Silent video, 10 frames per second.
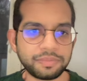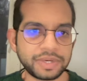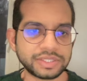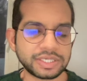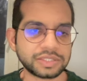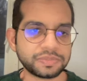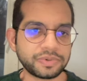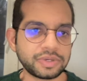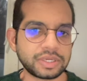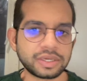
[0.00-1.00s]
page
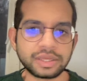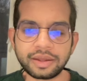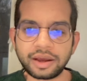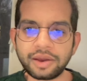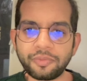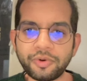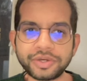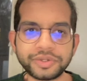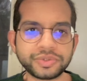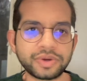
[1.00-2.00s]
expert. I want
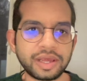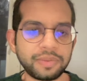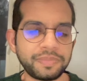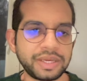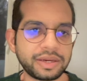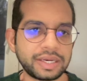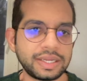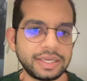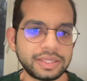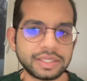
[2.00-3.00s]
you to help me
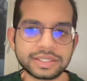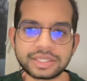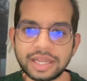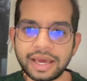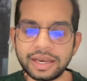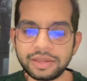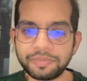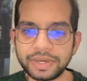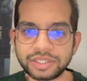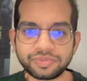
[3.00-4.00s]
critique this landing
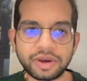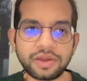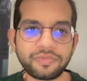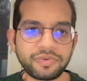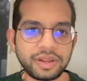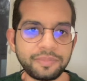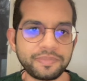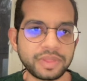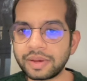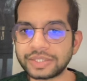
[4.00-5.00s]
page wireframe.
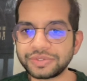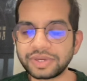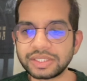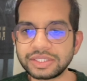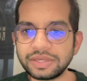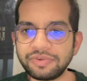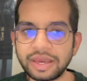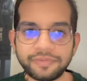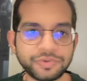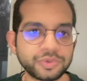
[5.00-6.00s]
As you can see, we
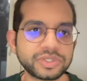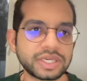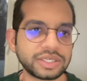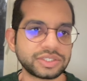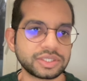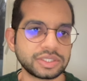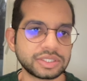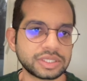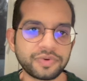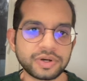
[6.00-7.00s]
have 2
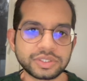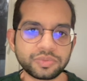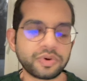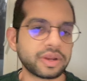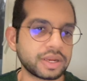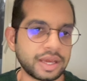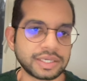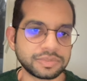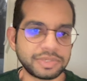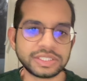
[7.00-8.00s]
sections. First one has
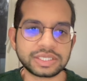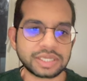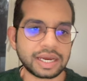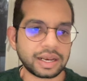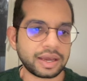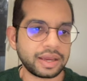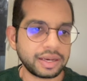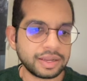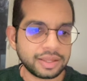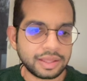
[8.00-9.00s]
a basic tagline,
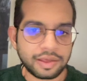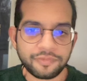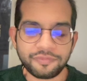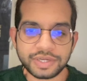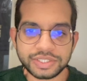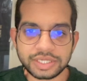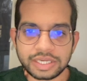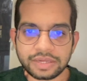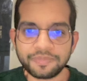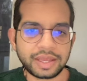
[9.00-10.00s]
a widget,
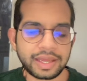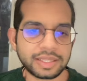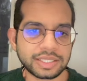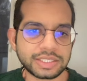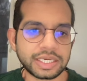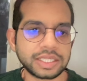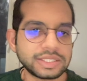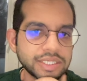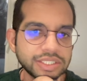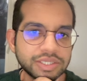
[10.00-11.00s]
and in the second
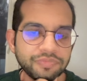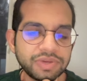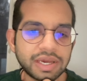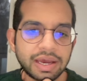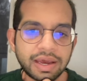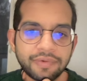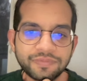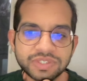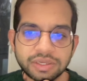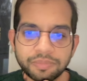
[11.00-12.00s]
section, we have
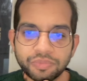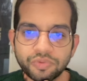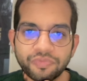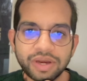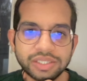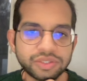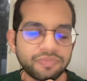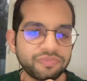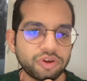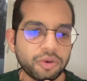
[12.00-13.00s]
some profiles
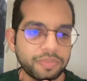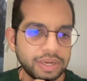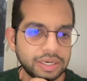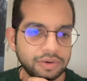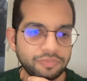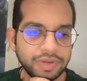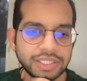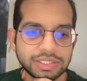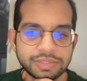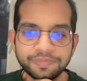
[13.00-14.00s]
of top rated
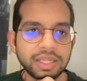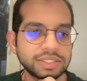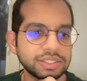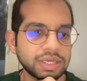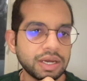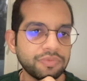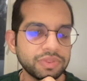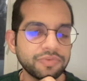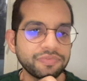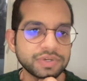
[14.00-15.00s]
vets. Let's start with
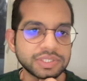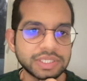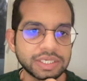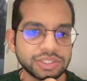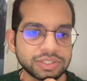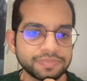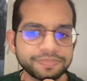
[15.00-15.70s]
the first section.